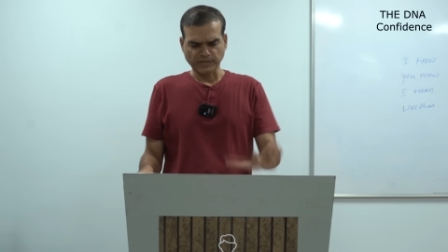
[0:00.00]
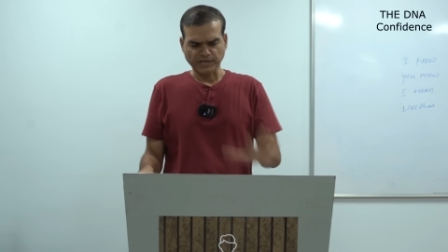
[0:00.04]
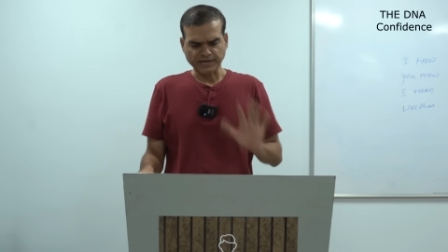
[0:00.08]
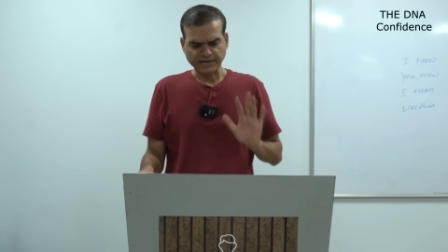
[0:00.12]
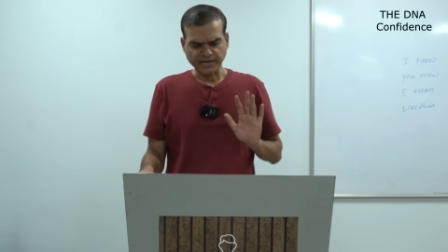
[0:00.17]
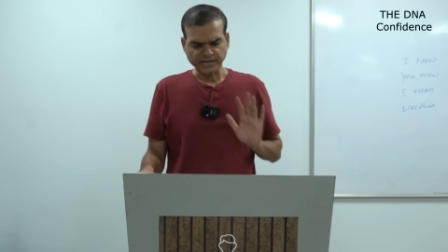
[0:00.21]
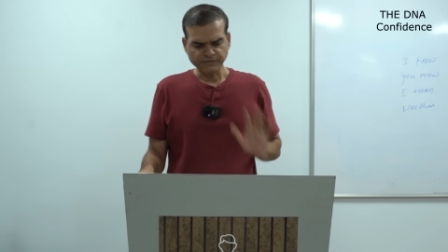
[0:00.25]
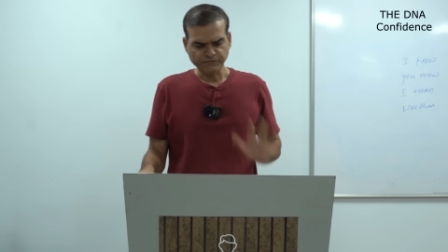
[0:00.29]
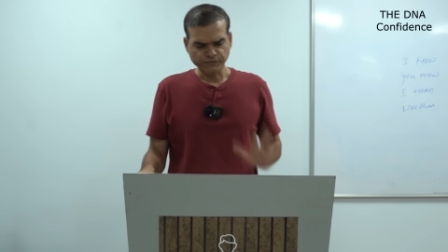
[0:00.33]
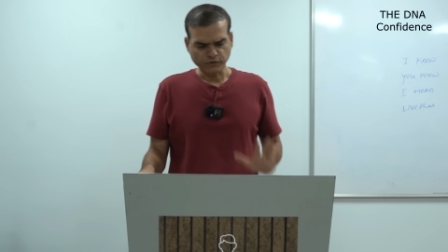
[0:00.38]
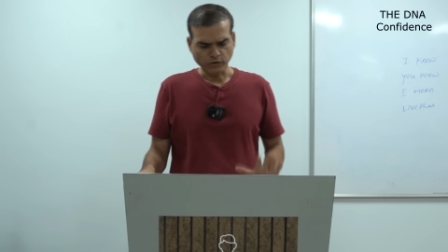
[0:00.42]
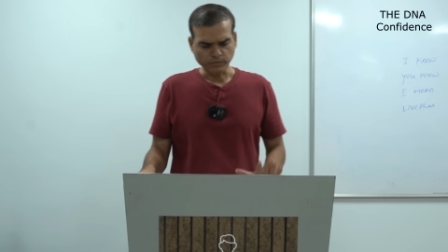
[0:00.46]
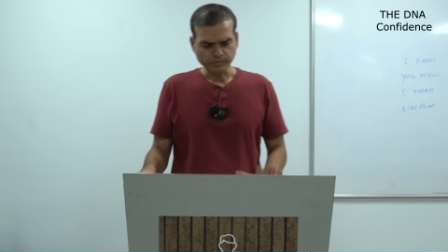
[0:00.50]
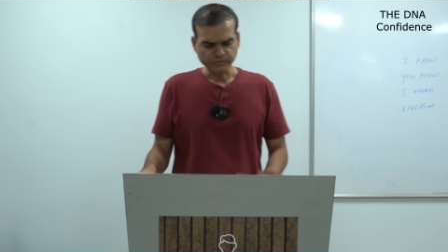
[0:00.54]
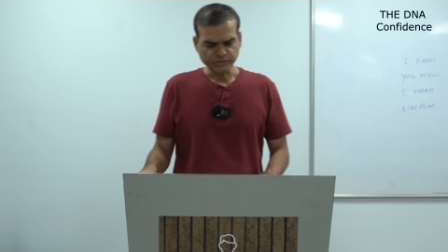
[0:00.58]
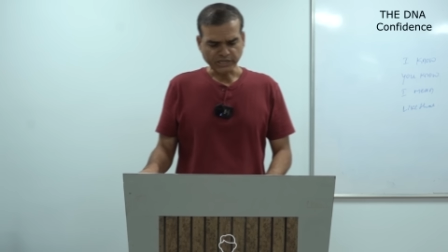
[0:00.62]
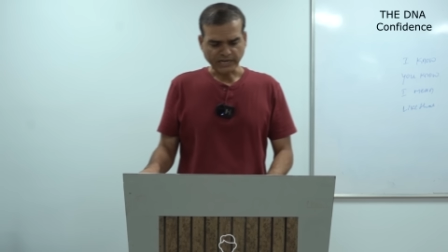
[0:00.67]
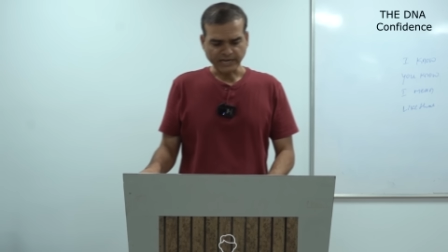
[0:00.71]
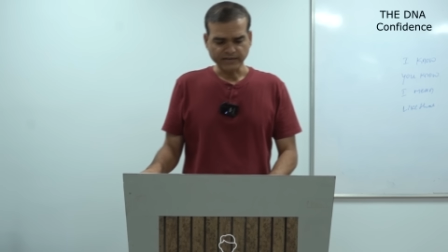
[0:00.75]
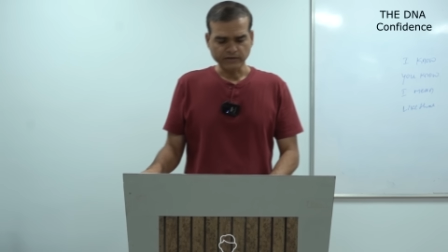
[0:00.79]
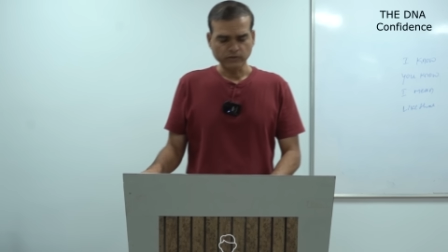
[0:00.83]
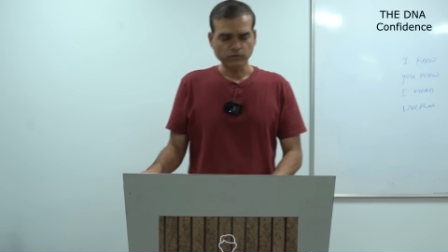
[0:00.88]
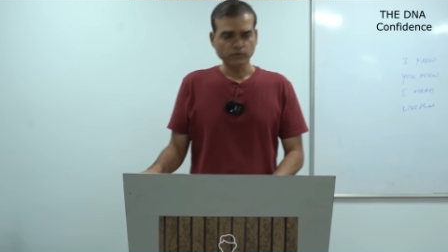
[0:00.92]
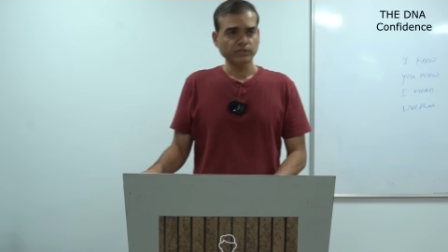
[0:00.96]
right from
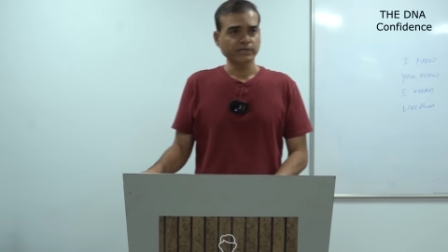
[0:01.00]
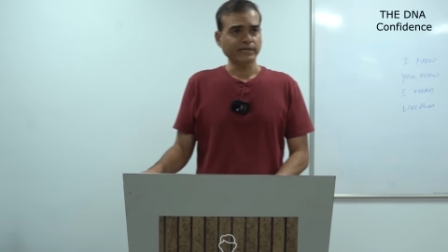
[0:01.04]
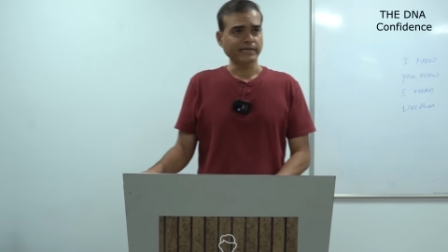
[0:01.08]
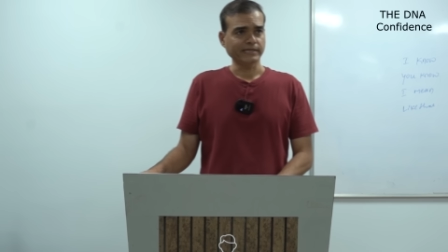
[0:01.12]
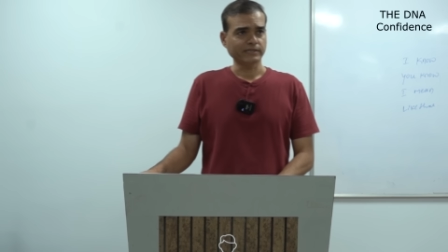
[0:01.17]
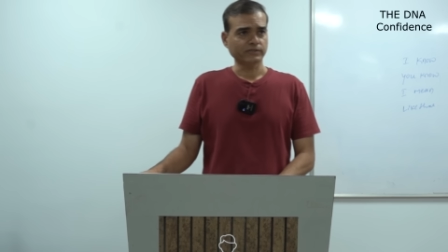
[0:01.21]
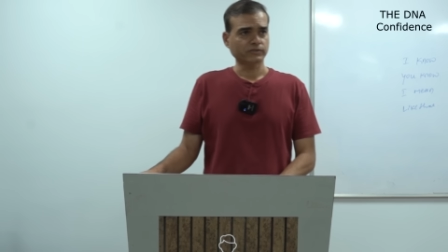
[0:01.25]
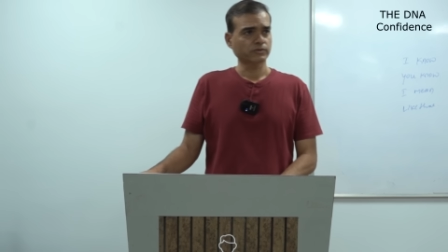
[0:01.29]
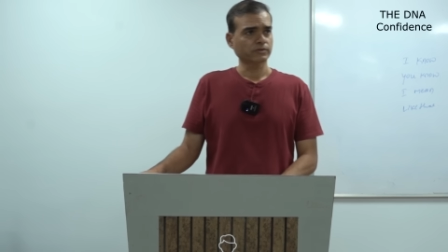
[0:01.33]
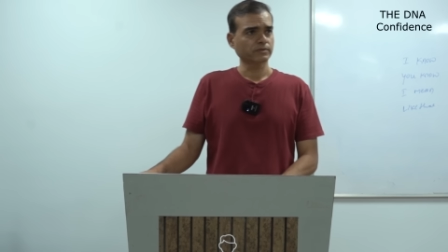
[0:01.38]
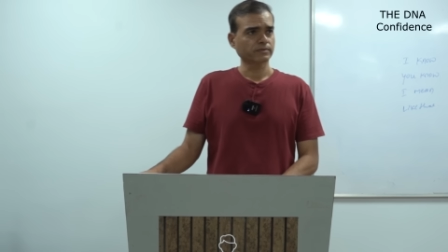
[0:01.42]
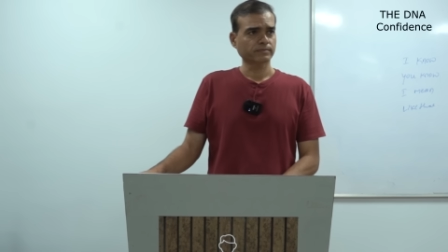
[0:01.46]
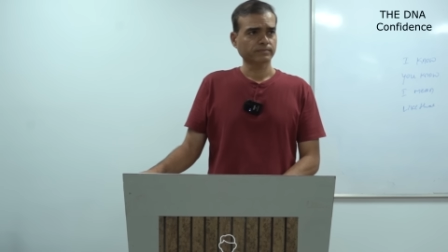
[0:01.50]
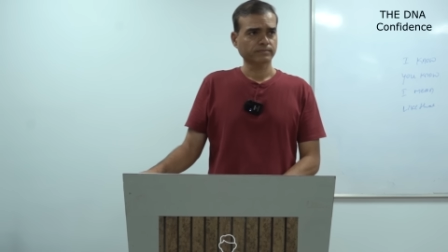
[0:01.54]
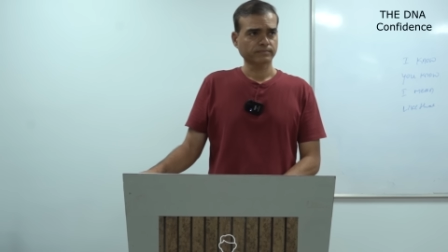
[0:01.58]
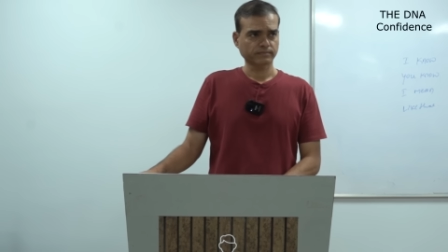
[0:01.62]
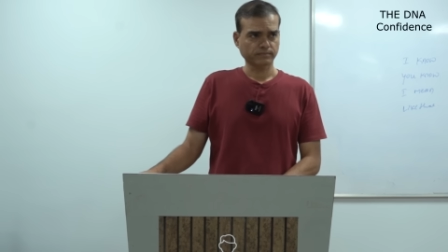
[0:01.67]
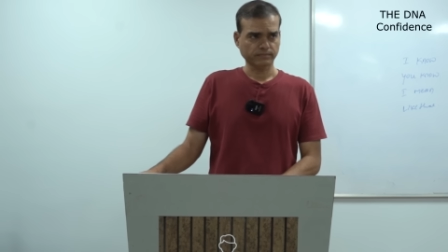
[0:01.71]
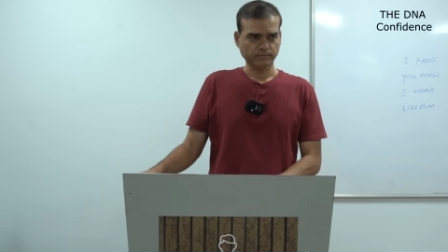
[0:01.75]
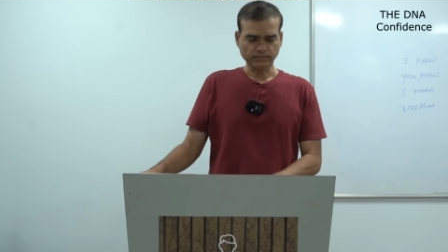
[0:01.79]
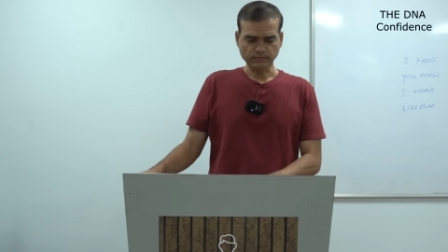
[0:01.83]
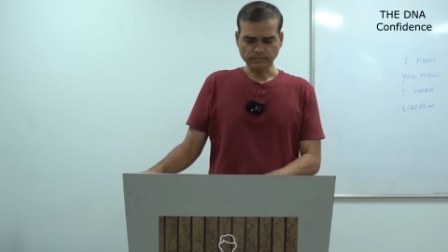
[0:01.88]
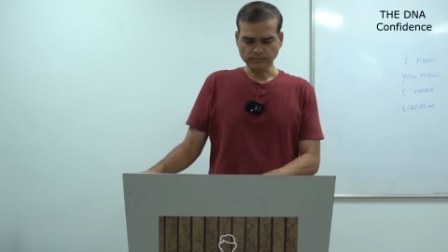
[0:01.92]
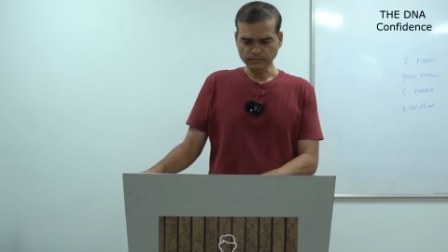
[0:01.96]
childhood days
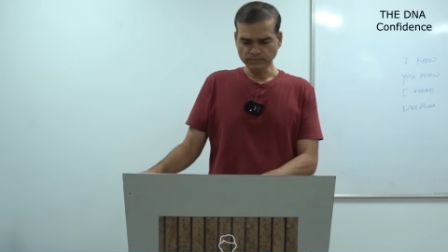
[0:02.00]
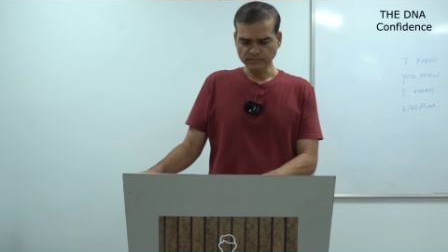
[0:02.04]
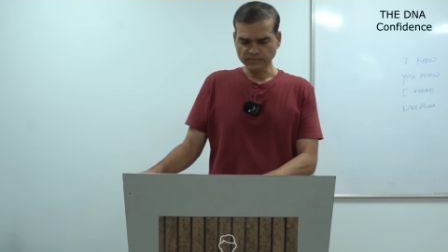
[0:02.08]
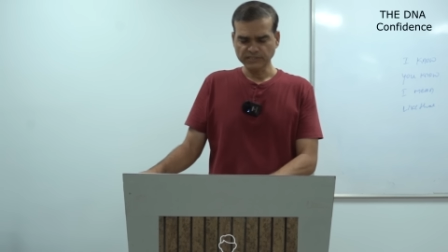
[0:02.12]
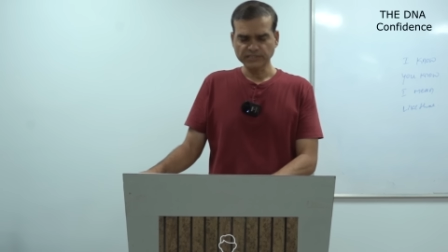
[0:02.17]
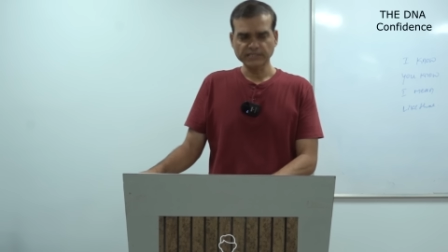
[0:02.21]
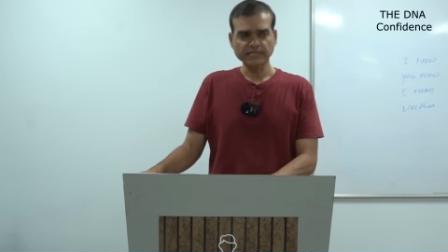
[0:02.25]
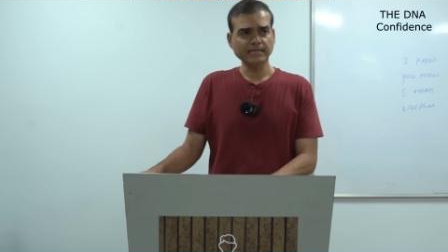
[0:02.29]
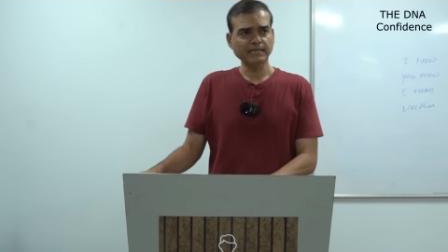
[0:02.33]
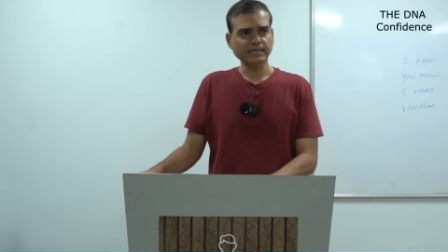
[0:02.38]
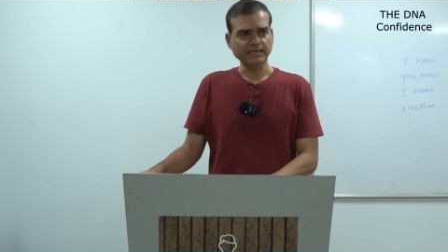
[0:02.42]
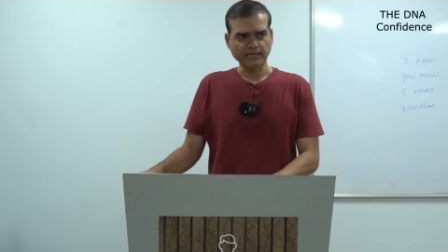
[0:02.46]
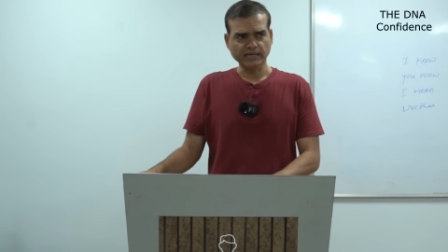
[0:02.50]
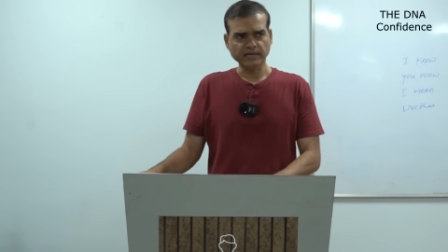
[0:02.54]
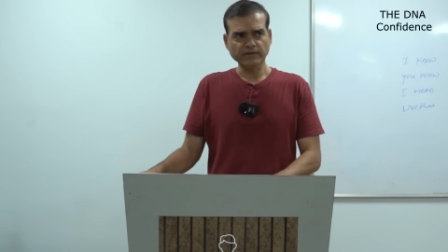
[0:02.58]
till